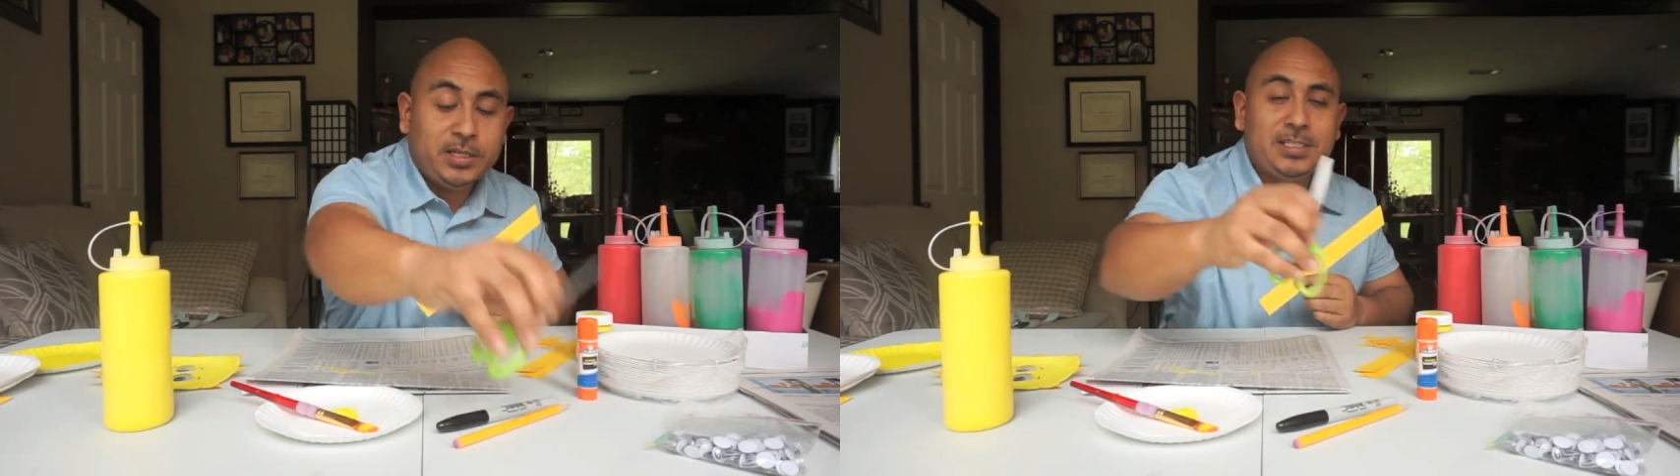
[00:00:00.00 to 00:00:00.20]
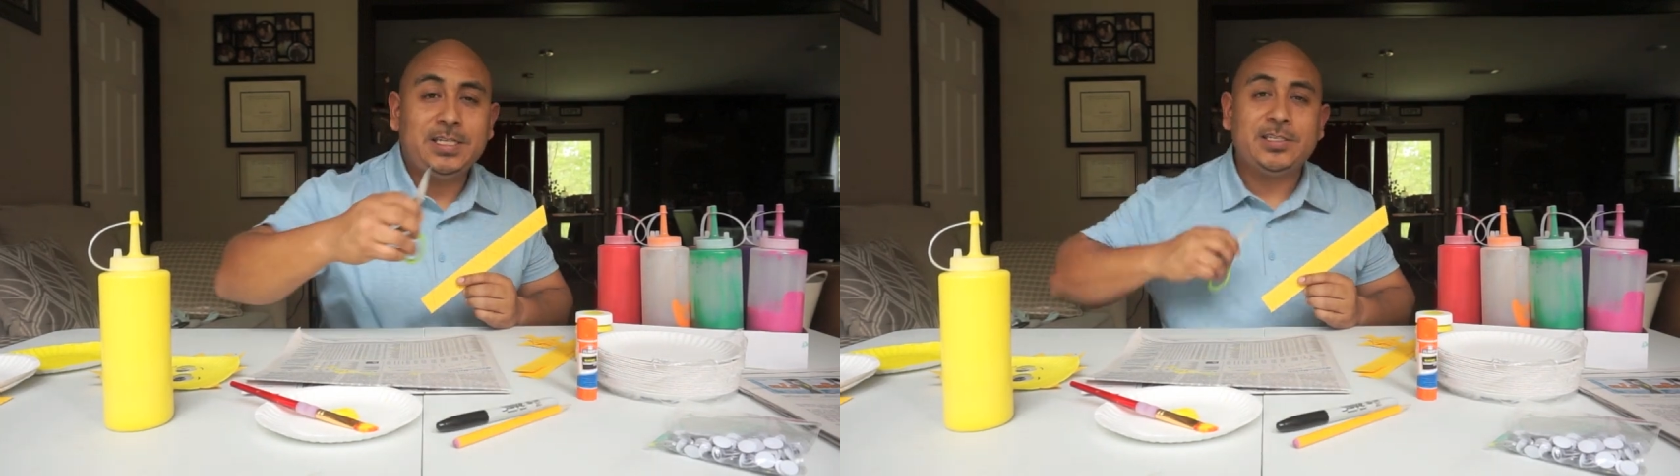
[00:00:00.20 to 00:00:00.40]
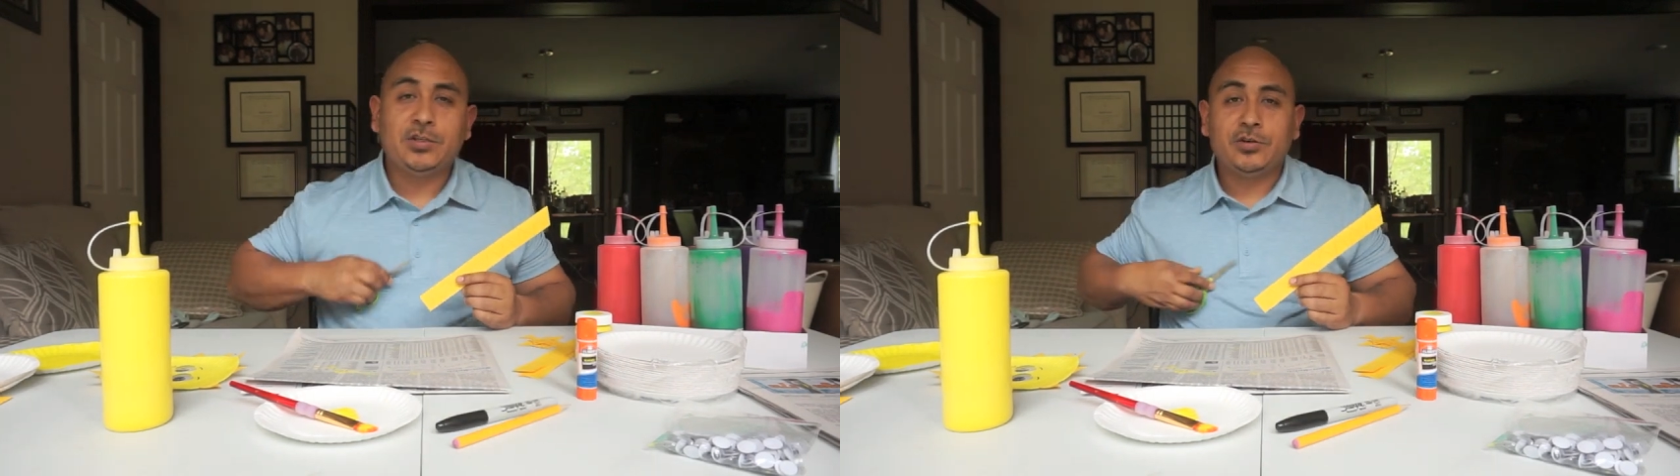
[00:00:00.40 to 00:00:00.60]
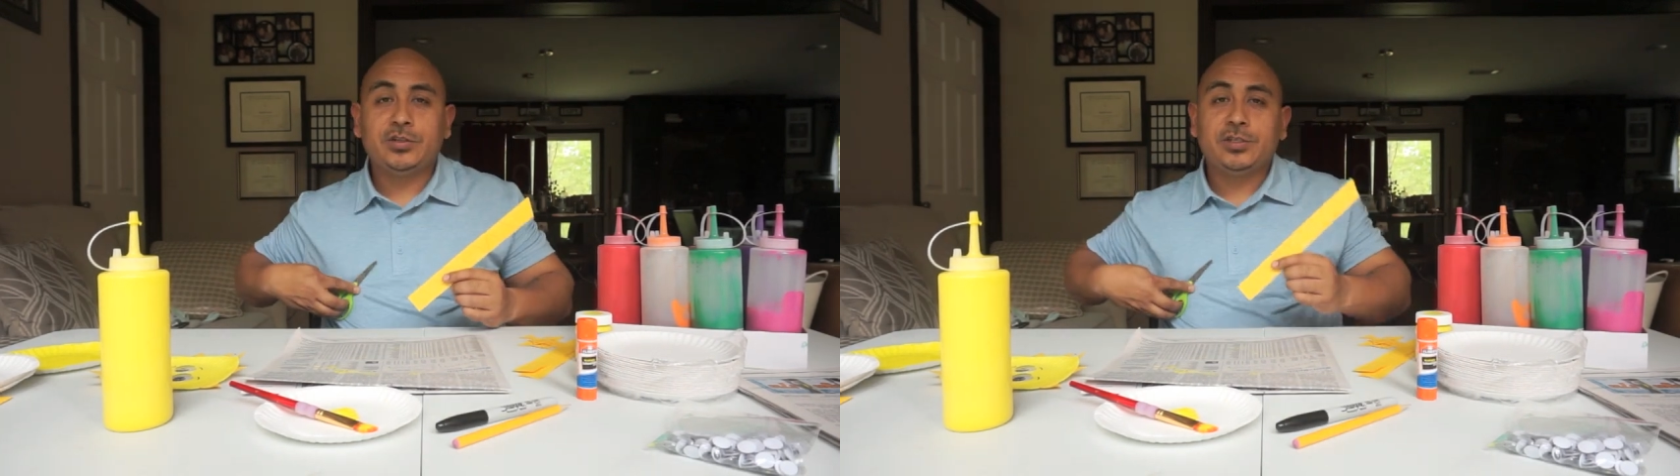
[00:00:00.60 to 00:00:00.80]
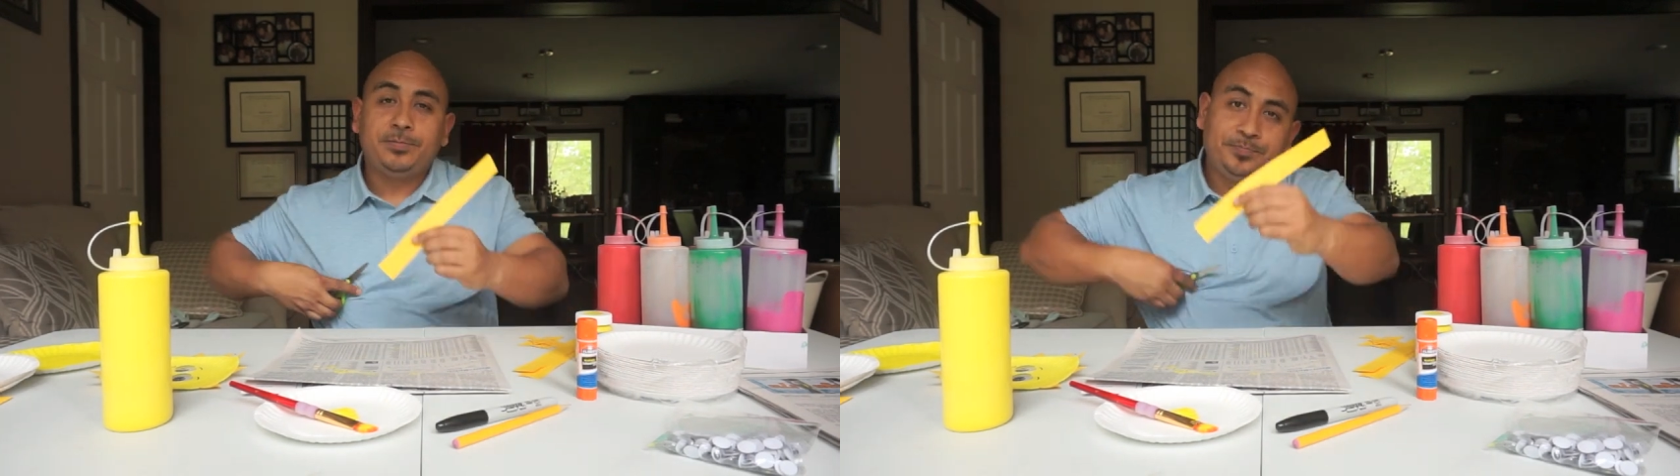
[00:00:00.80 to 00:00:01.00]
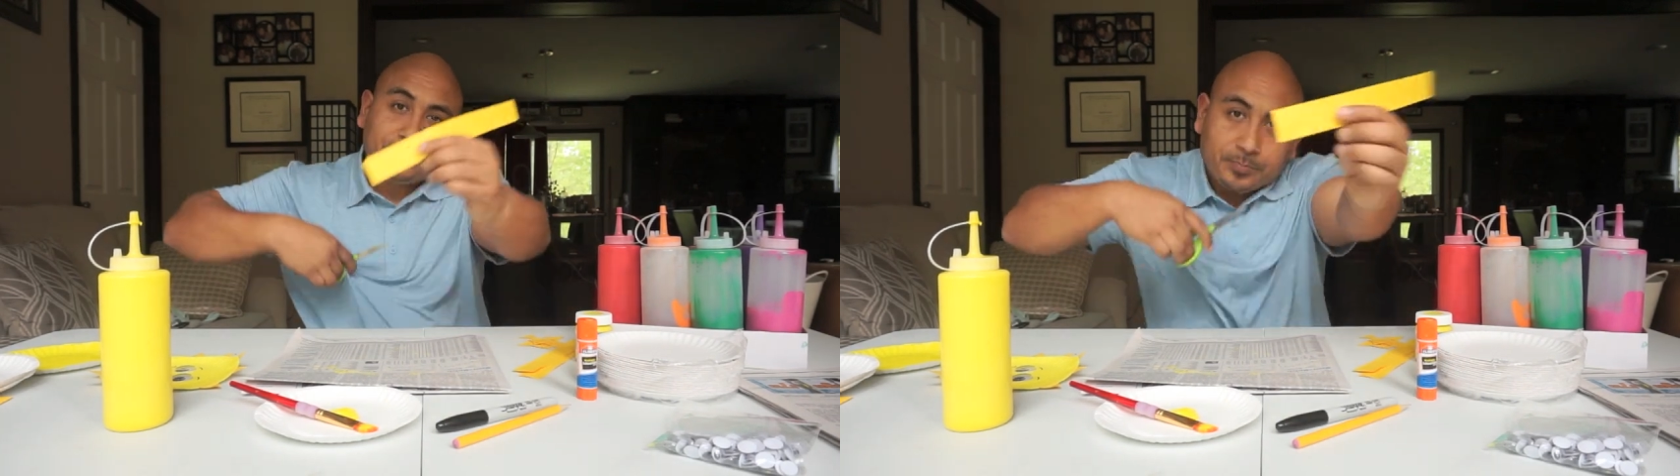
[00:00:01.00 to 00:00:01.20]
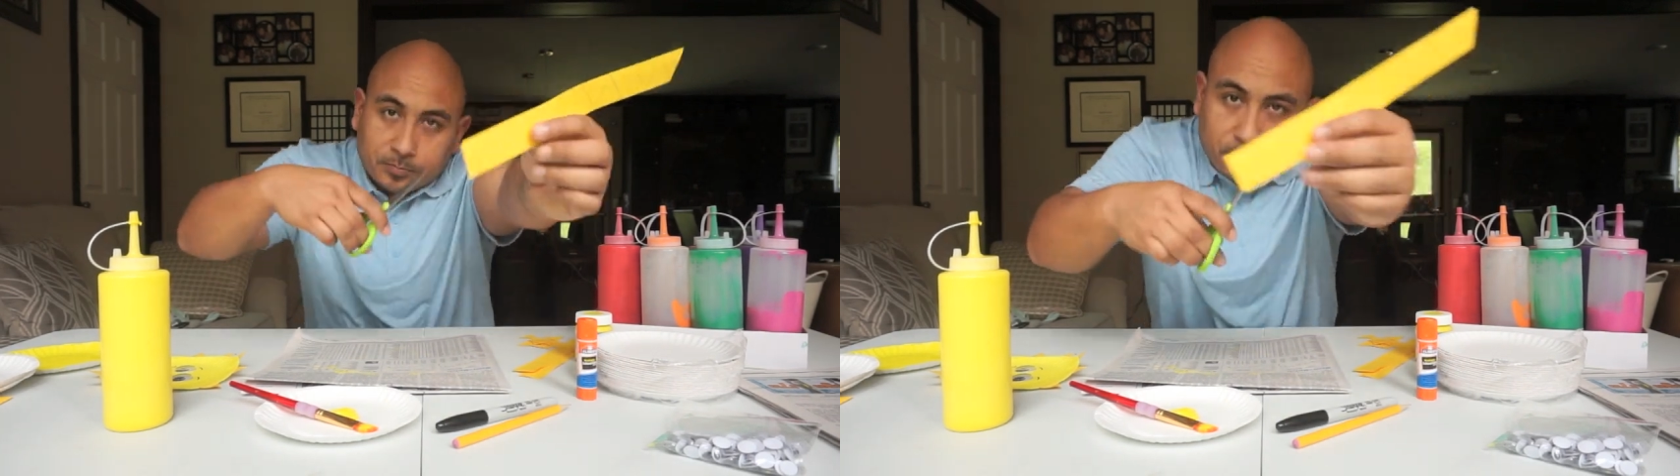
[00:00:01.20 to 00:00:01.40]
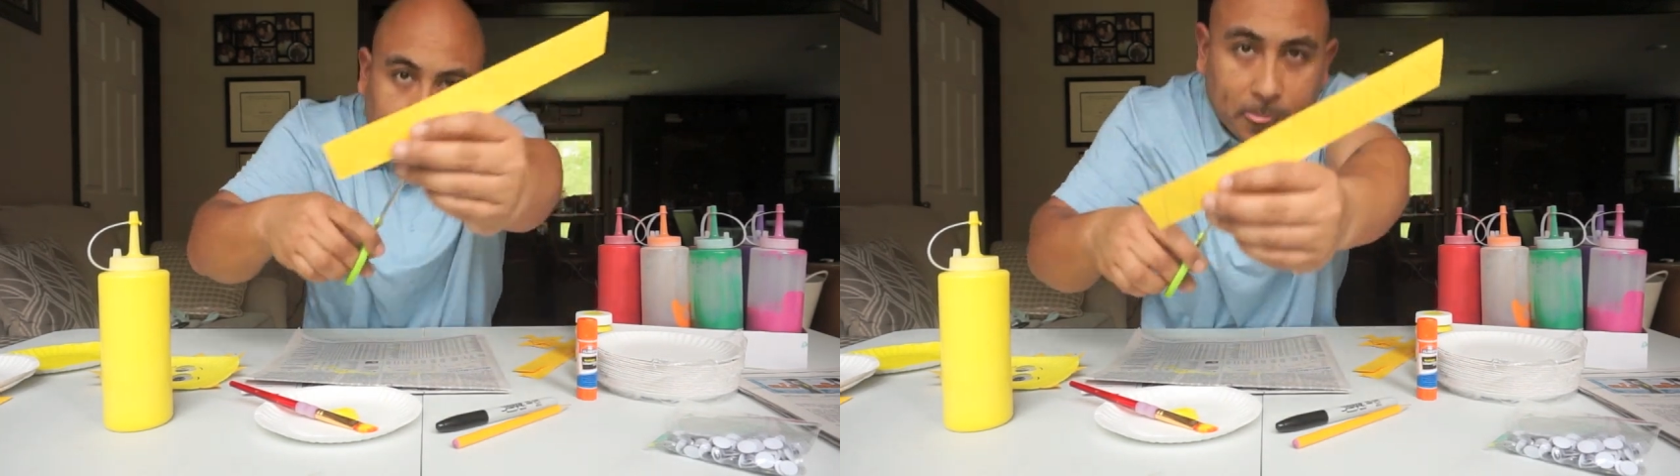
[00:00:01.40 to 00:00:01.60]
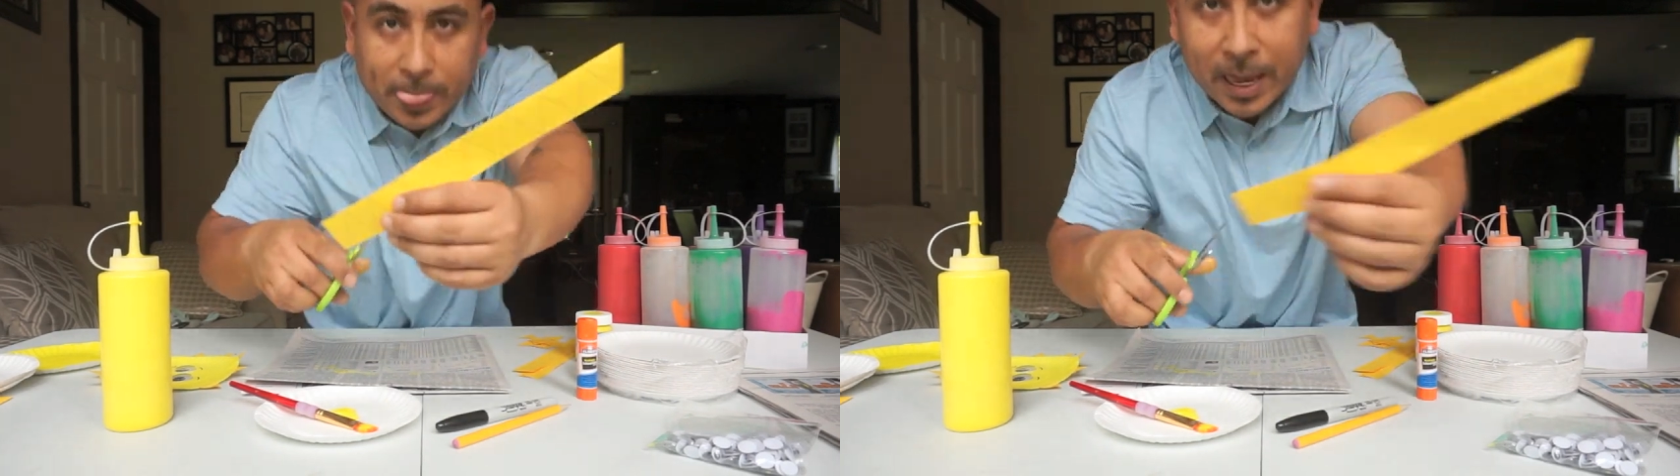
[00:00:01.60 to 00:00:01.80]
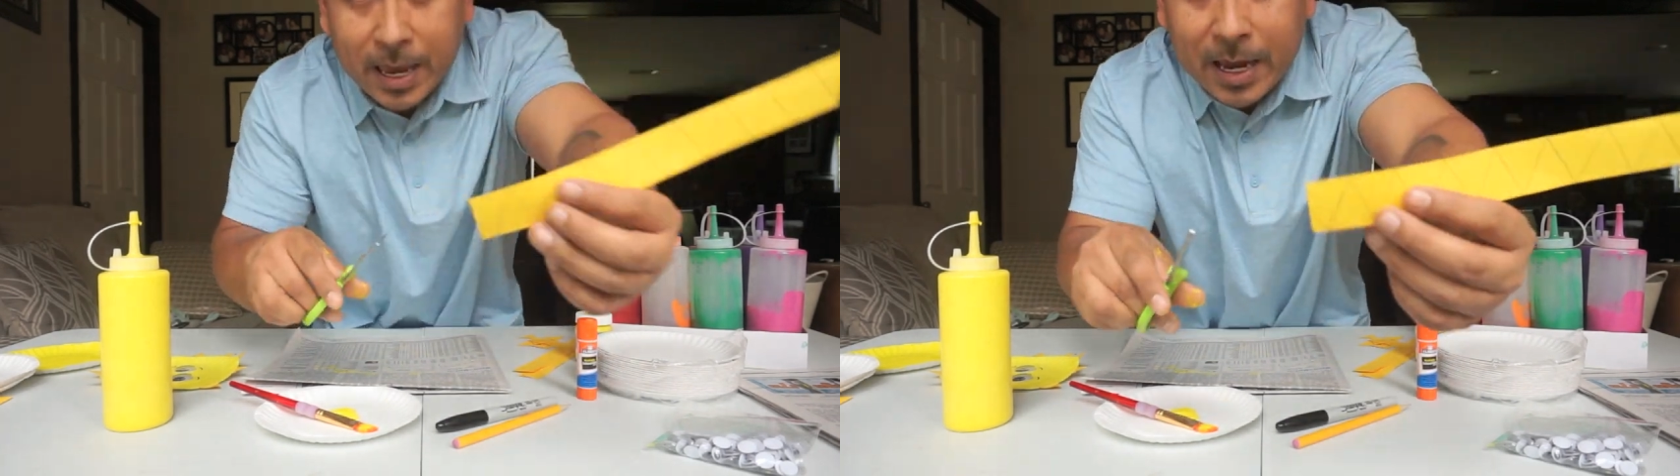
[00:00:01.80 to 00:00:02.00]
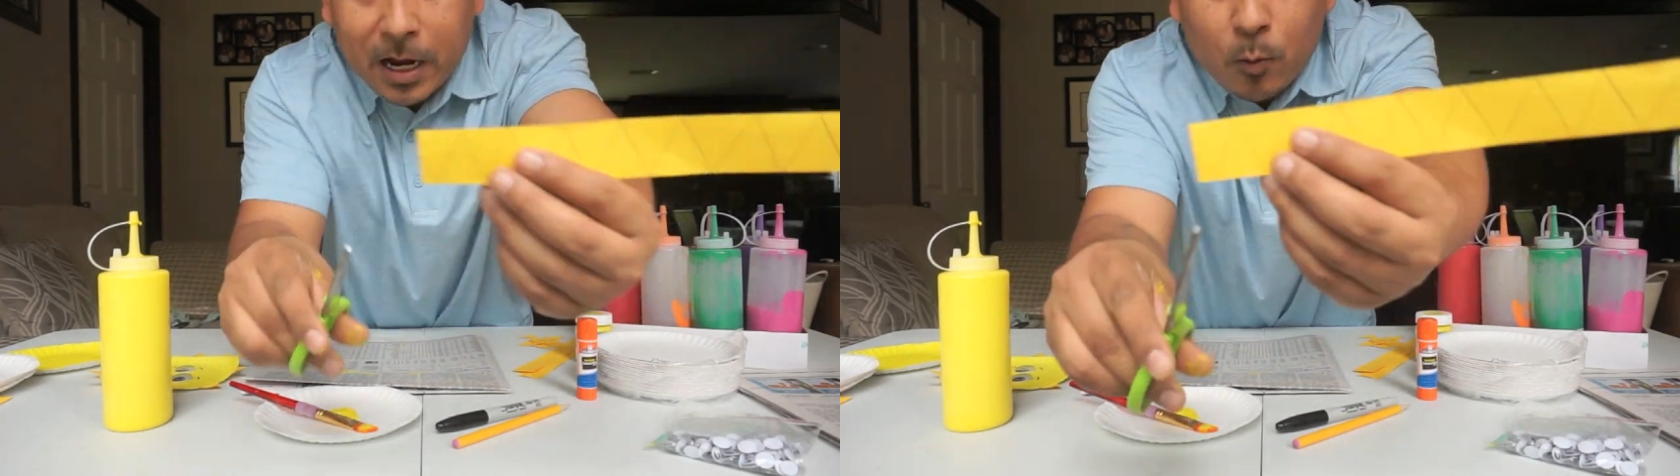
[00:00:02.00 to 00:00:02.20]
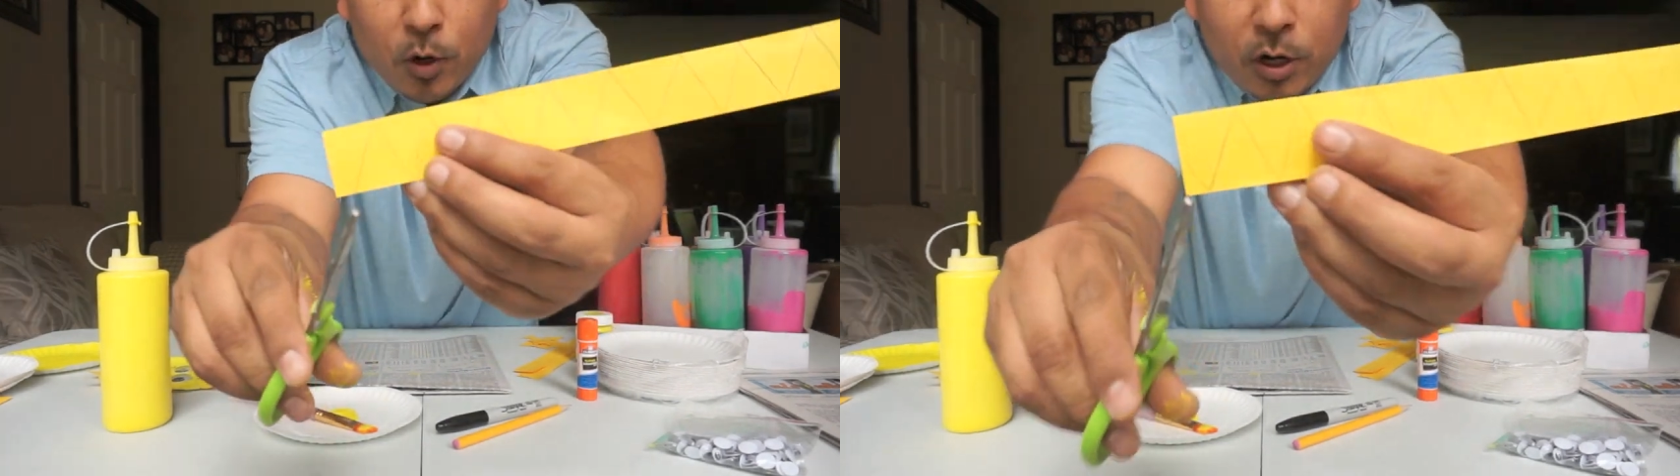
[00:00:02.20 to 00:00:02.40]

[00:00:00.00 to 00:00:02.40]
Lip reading: scissors and we're